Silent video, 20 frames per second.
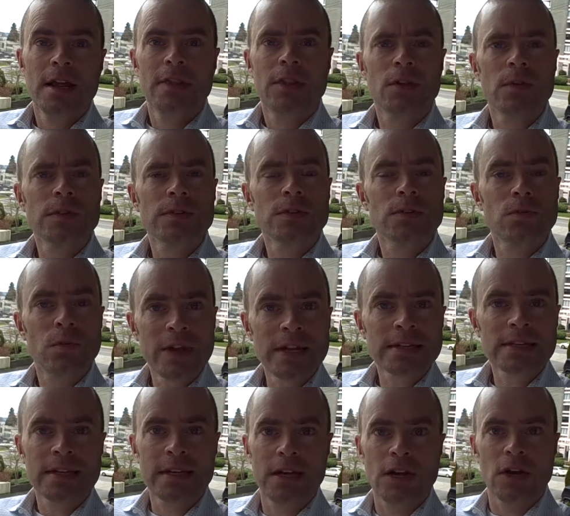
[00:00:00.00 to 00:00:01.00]
There is a
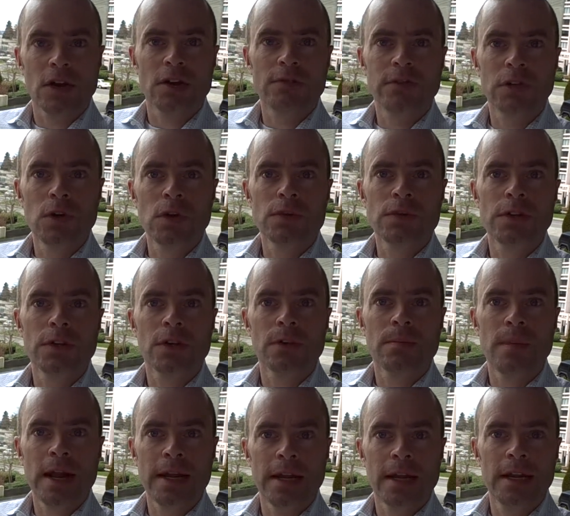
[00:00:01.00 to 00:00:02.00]
risk here of losing your
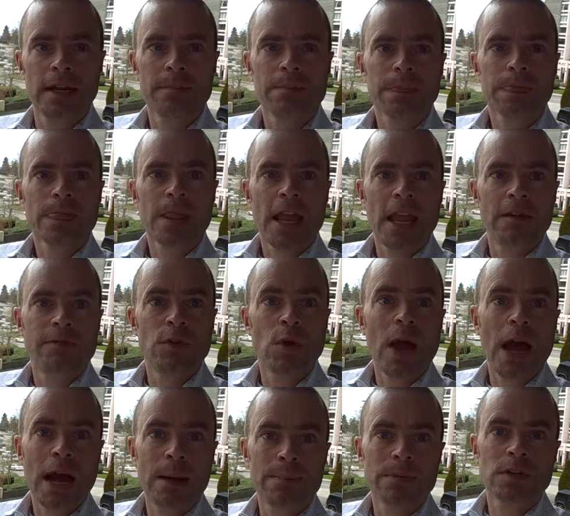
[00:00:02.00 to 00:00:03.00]
money if you
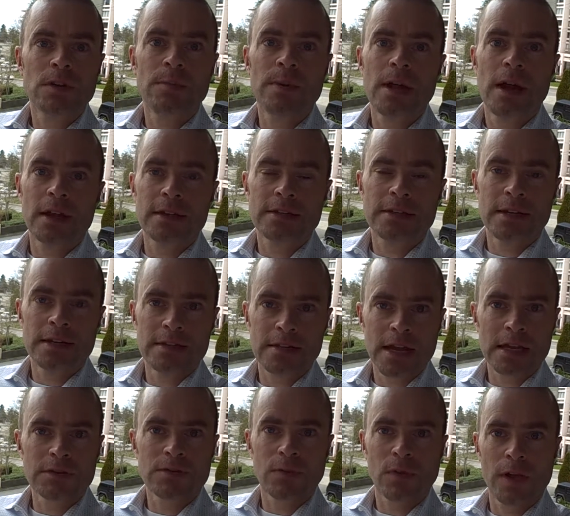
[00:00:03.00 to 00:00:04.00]
happen to be
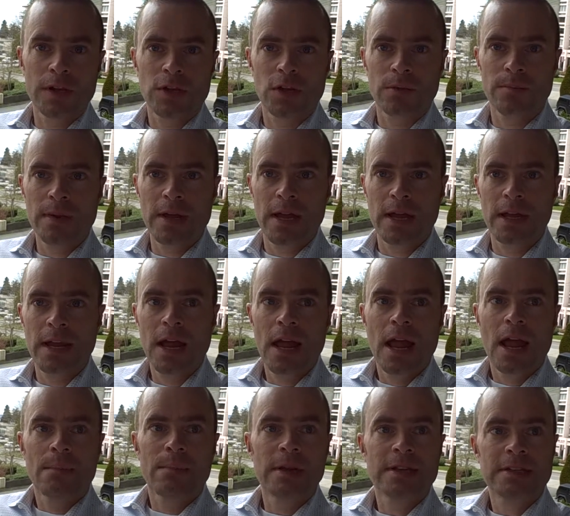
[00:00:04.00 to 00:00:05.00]
unsuccessful in your bid,
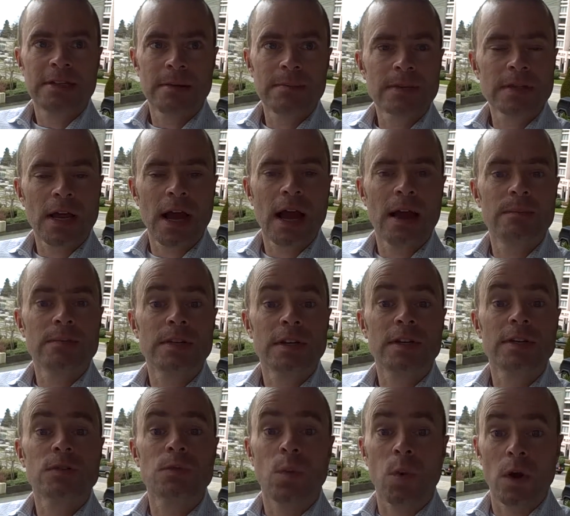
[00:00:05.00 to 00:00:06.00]
but sometimes
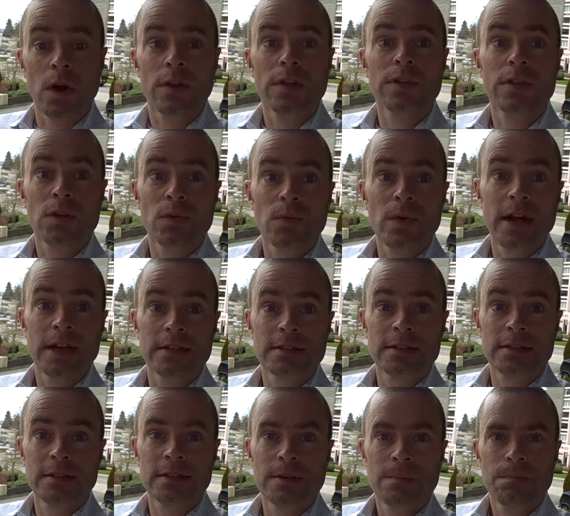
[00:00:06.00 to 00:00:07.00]
it is worth the
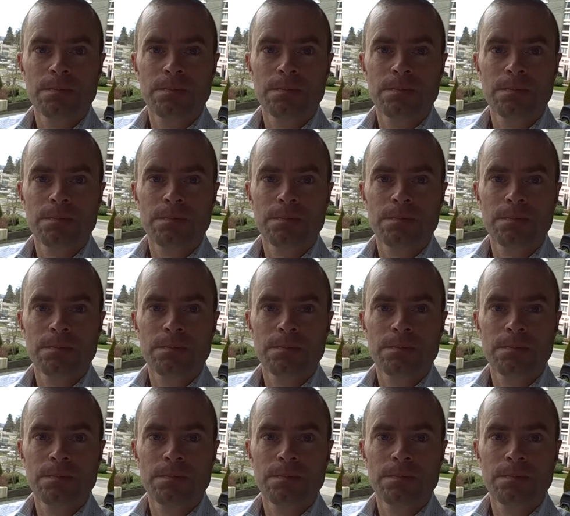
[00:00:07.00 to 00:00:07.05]
risk.